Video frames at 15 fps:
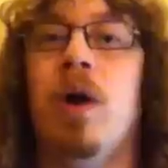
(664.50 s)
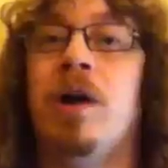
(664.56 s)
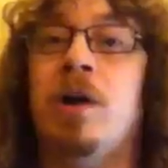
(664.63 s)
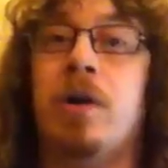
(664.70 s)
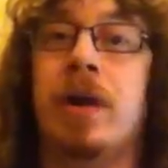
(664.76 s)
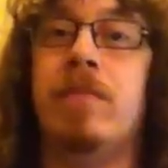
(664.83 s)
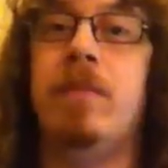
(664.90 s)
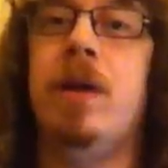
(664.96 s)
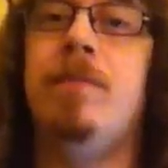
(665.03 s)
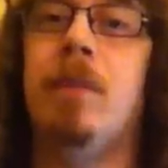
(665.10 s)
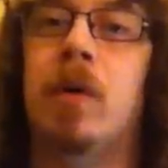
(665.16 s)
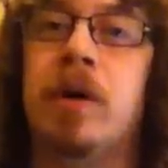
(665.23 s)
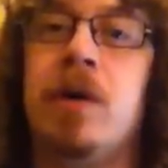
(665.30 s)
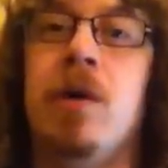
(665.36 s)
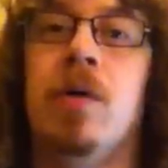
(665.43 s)
one great big
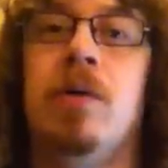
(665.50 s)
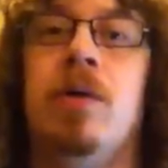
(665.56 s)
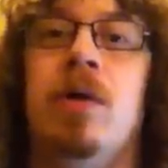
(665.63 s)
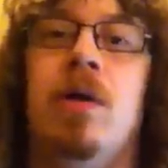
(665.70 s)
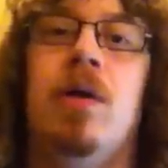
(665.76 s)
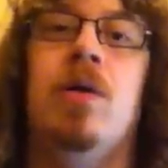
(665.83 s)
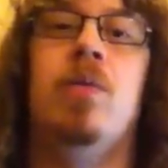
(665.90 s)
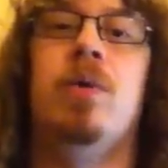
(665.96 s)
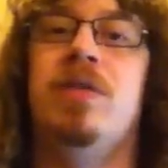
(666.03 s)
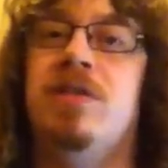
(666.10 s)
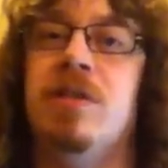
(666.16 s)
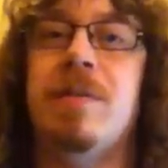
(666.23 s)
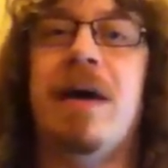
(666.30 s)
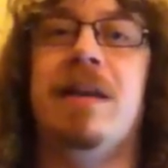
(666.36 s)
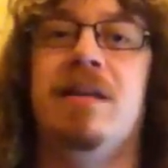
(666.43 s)
polygon
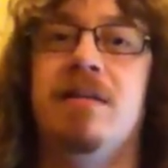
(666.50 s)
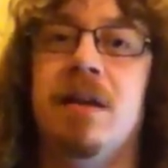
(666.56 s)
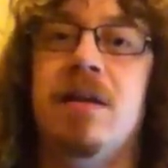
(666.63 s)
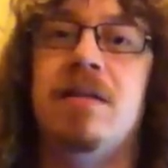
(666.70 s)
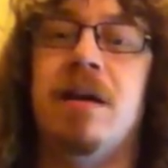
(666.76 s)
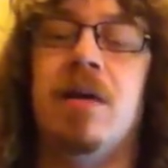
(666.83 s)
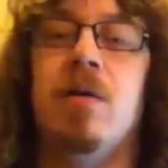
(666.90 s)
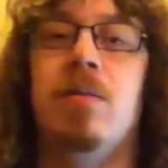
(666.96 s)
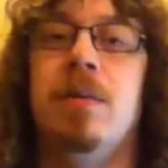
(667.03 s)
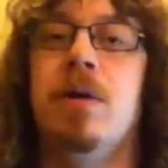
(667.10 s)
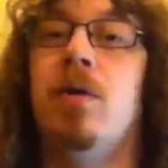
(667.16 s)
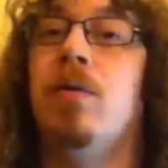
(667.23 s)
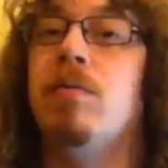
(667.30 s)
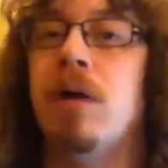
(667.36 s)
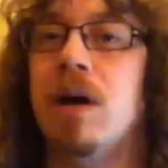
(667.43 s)
with some added detail,
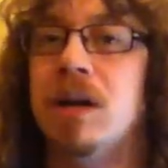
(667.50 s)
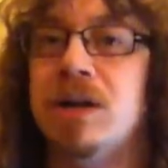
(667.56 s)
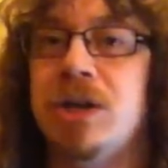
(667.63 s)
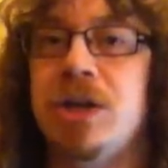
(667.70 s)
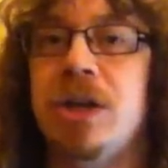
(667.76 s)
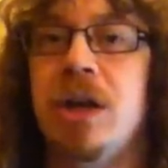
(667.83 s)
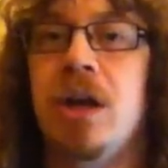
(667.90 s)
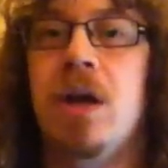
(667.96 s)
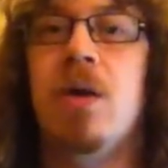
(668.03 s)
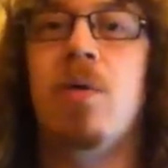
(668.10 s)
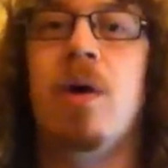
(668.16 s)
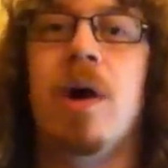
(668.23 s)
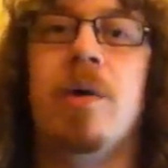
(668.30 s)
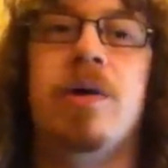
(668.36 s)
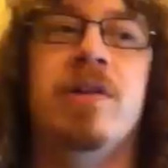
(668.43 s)
but not much.
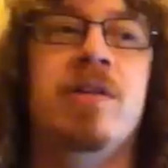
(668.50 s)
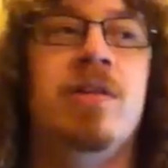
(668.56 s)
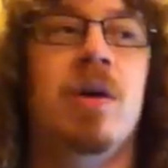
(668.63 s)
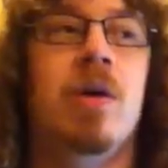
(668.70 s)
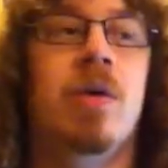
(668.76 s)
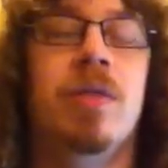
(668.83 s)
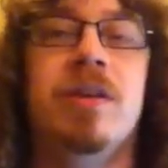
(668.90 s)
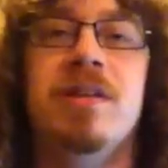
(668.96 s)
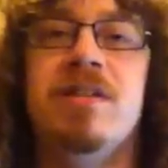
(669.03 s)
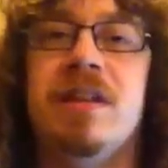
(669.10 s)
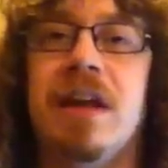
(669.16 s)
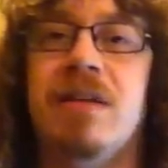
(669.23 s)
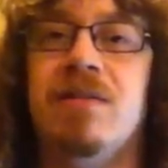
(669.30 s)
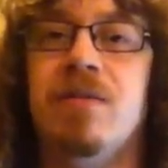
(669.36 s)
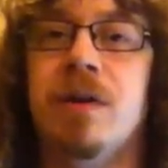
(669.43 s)
Whereas on the
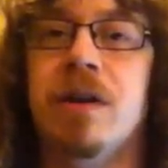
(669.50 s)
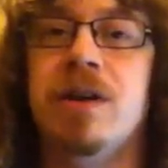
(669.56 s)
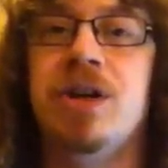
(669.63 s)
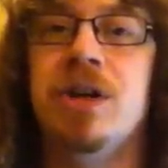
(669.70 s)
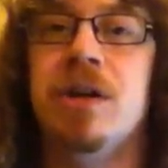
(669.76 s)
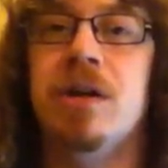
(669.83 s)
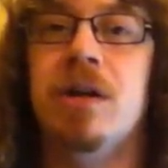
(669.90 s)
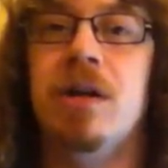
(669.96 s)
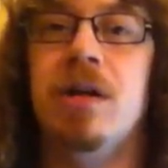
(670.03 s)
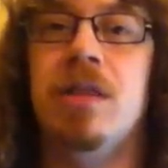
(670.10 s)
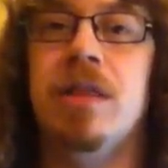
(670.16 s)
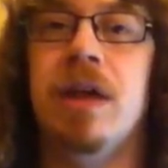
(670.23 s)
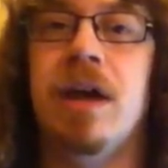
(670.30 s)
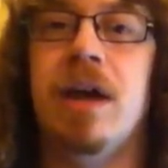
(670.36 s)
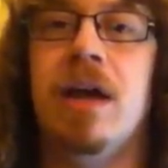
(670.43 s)
Saturn version,
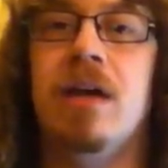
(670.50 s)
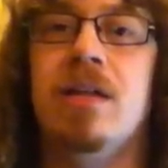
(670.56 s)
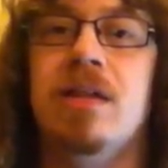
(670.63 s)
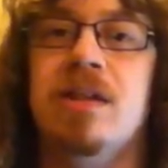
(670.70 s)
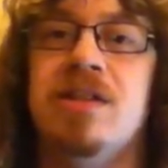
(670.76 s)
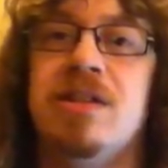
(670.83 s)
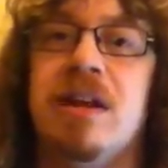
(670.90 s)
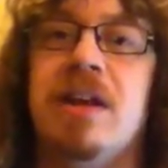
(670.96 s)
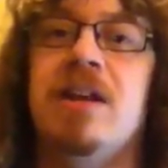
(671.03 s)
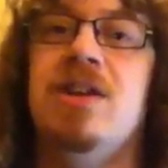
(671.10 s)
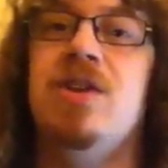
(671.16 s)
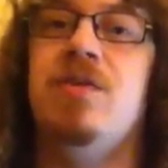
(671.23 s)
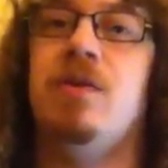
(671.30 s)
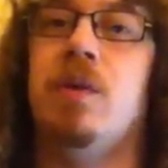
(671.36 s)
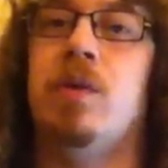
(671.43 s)
the stage